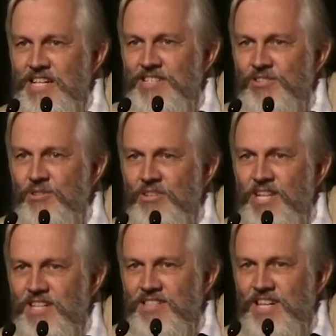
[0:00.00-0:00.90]

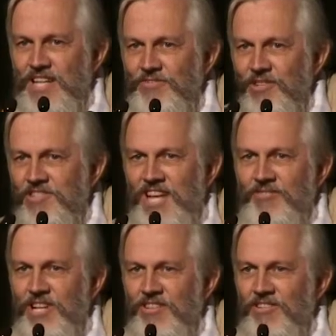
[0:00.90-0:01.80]
So instead of just
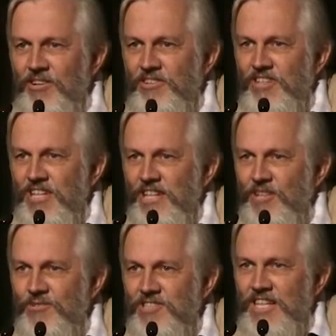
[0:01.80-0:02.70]
having a thought,
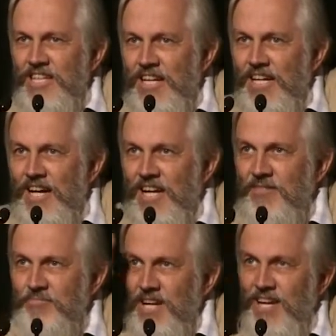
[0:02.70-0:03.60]
you say, I
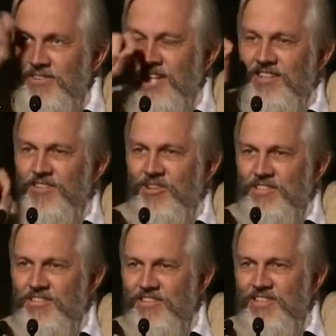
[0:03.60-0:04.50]
am having a thought.